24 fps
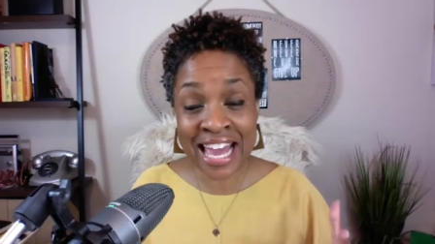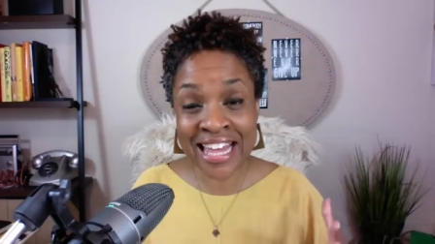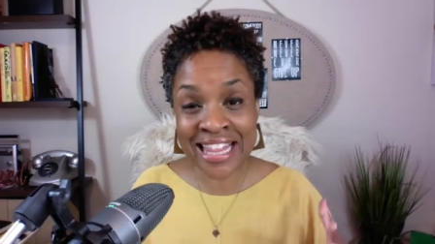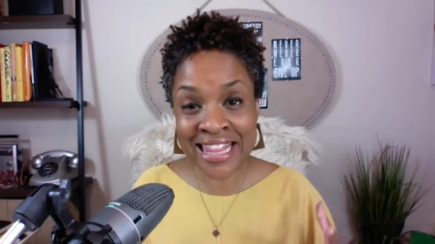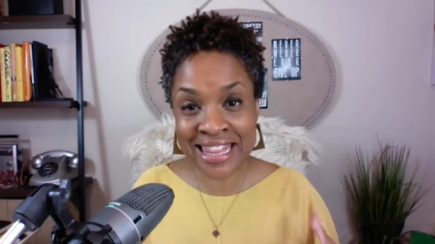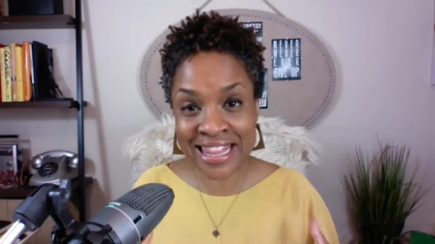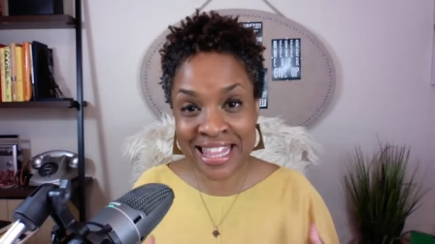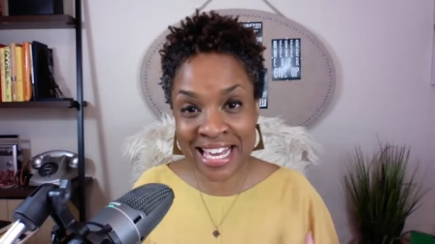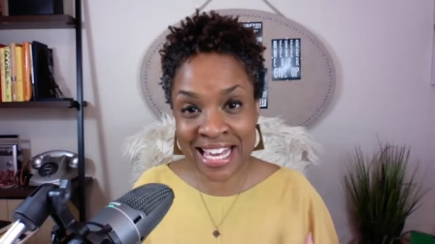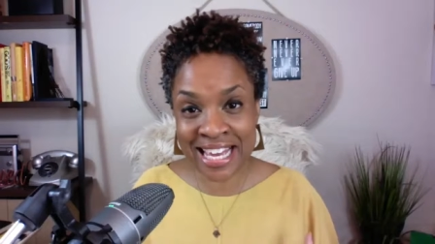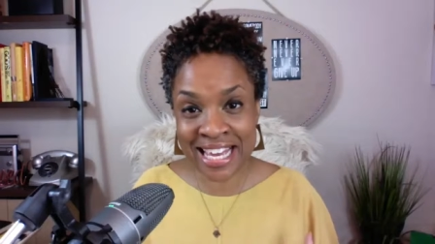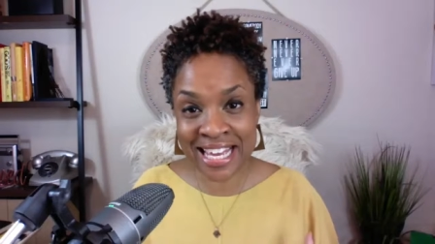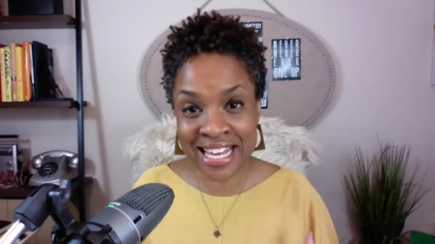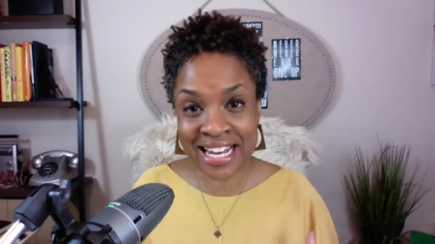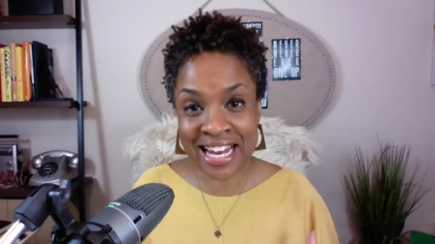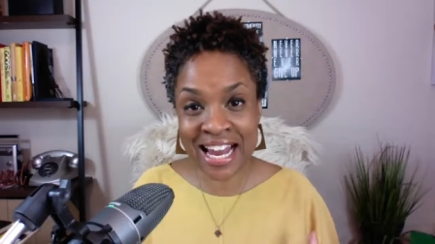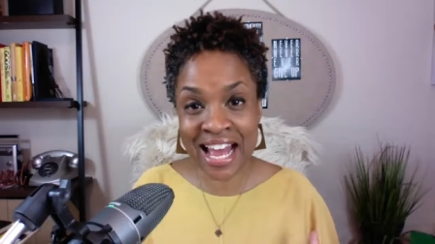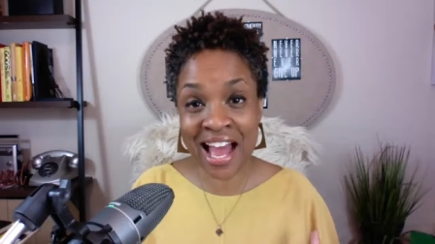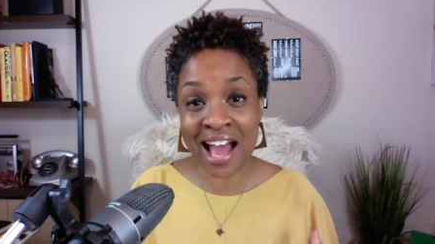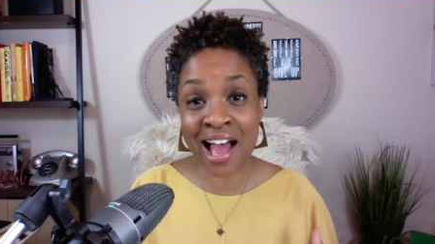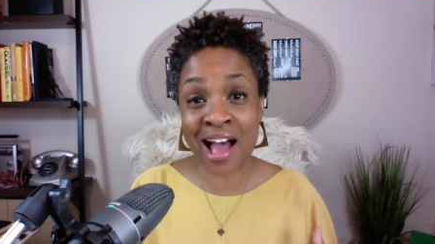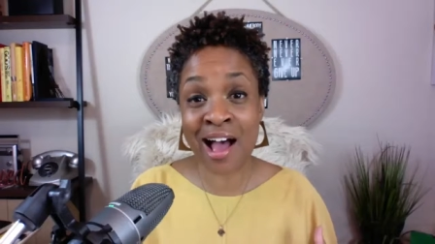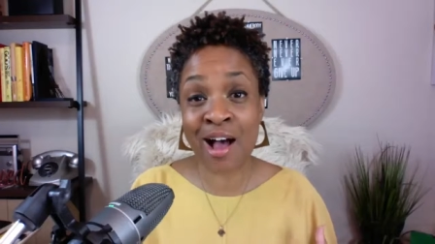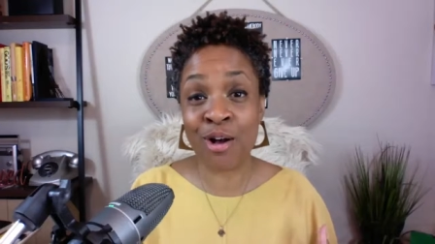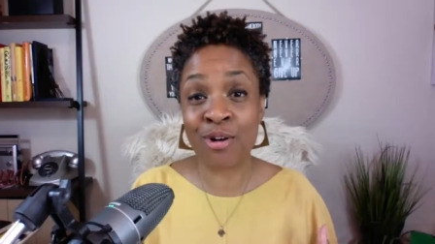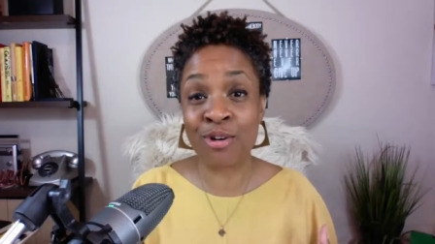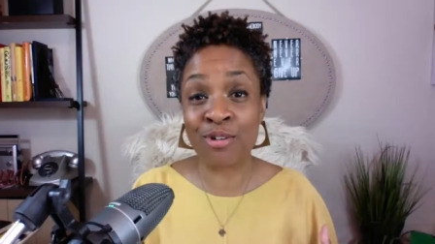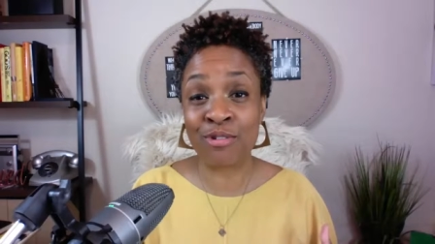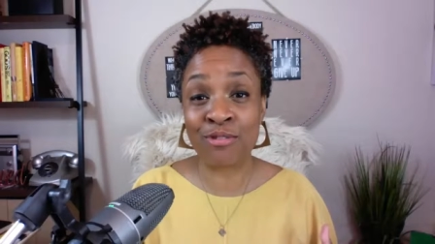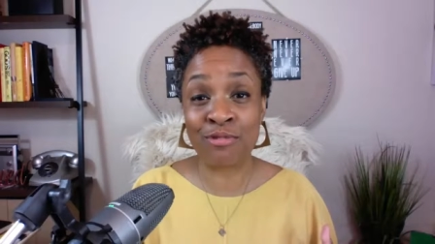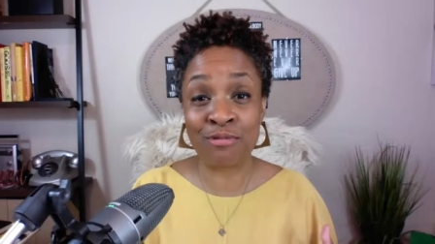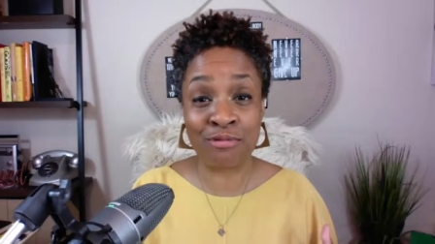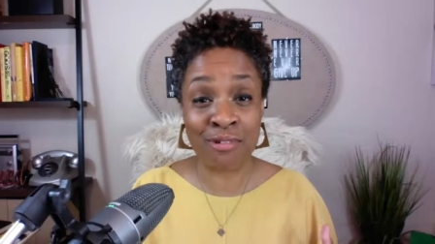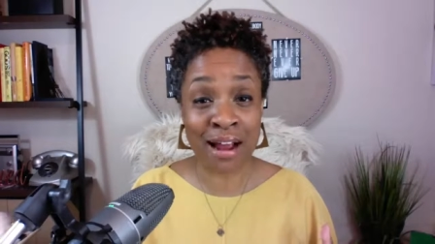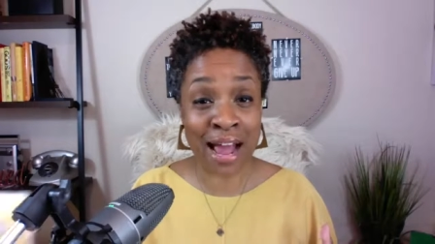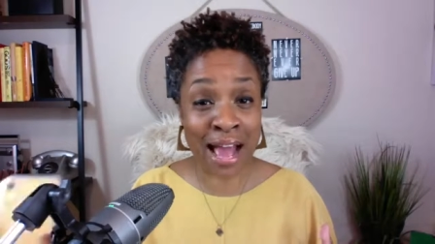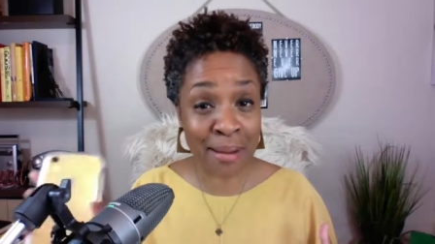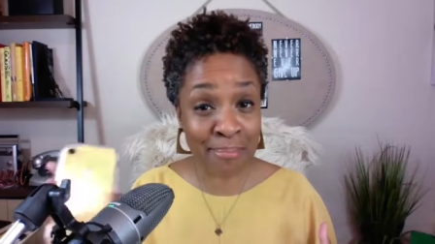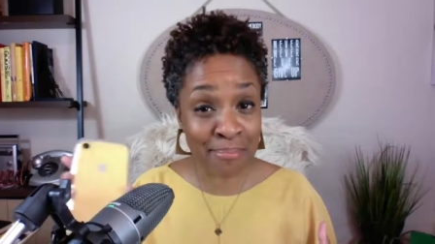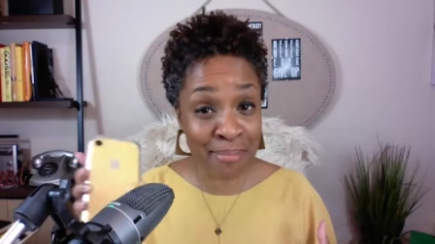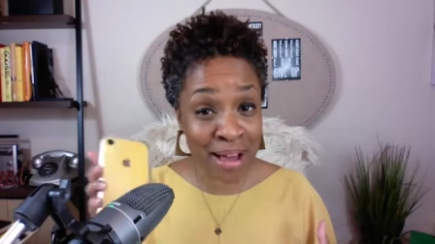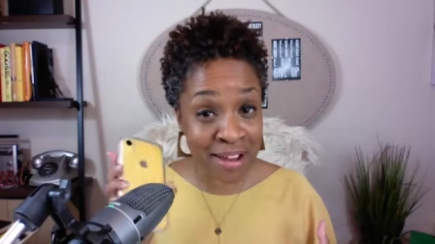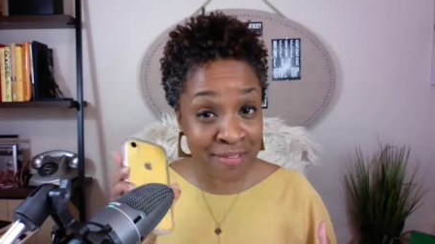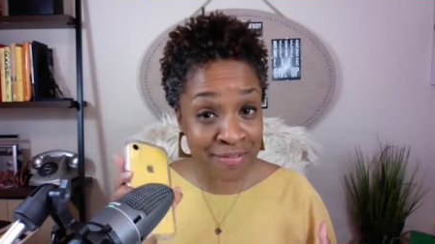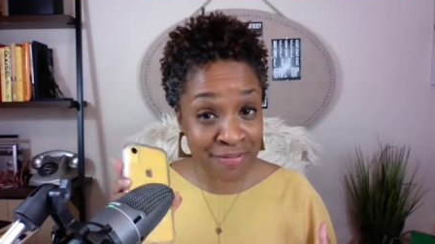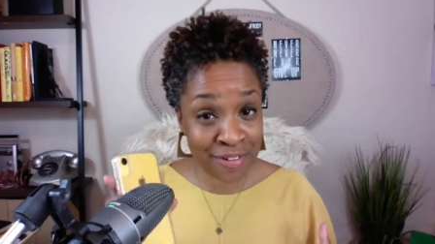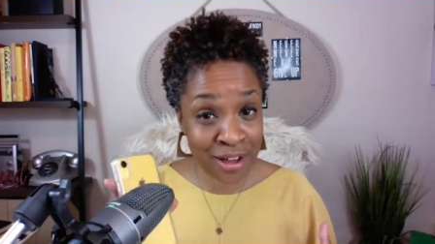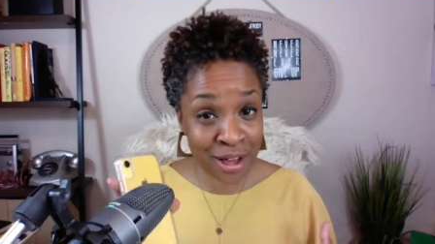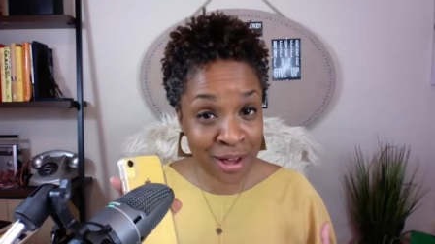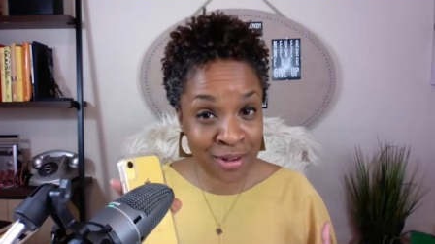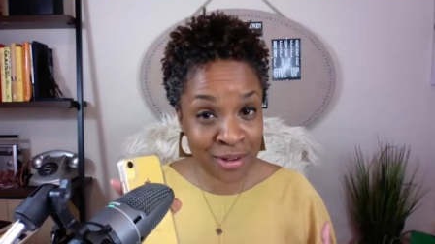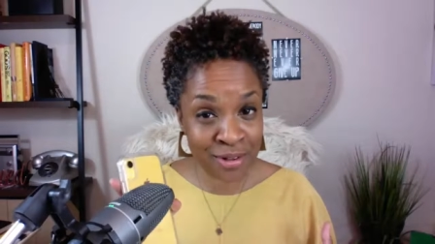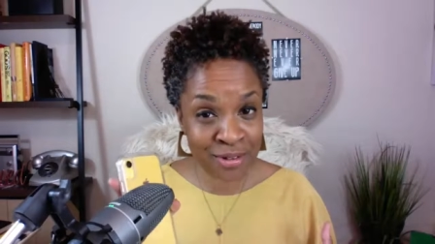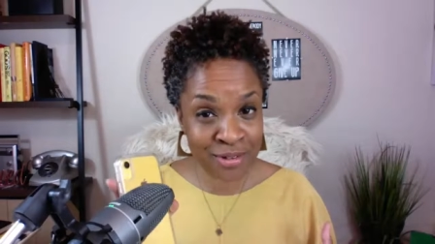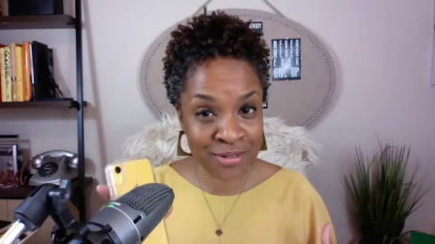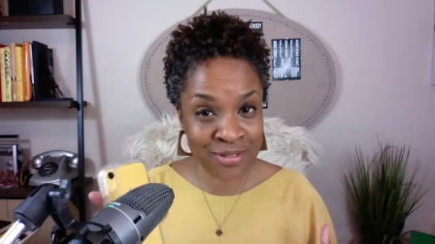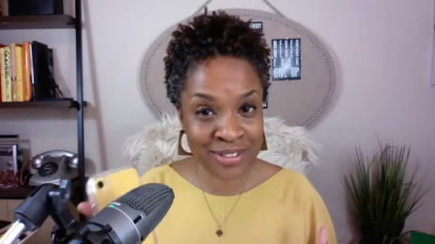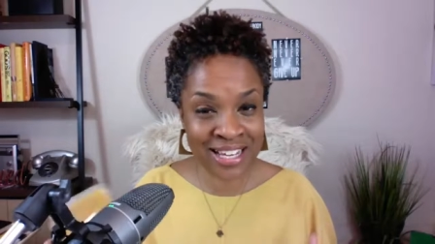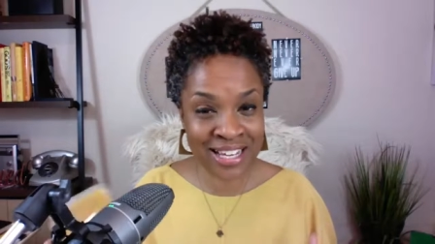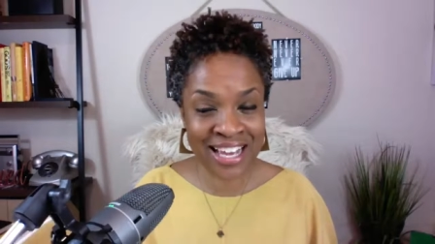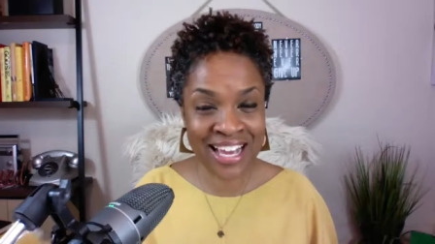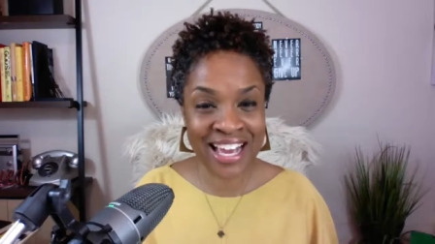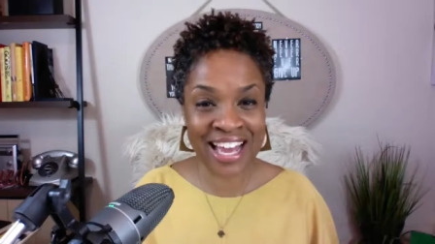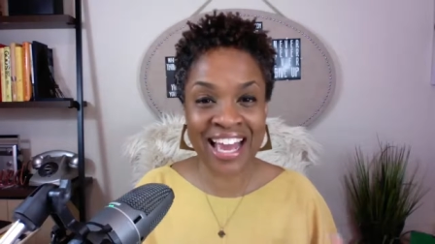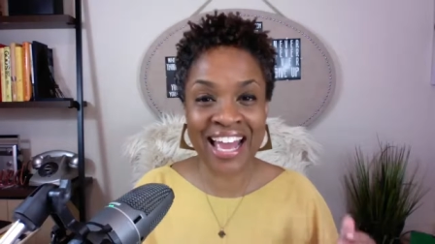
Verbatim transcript: And then I'll grab my phone